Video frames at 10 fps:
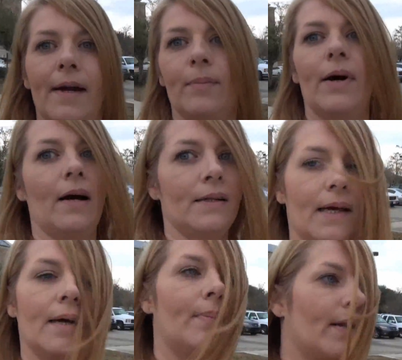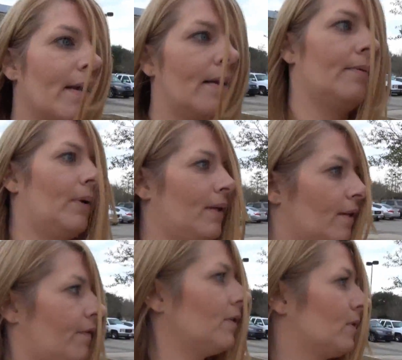camera outside. But I got in with it
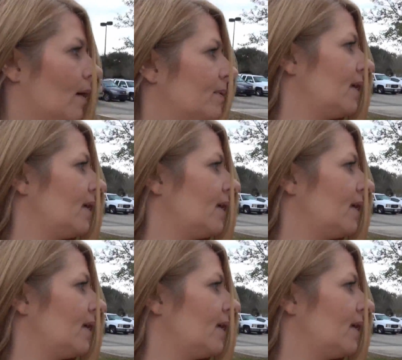the first time.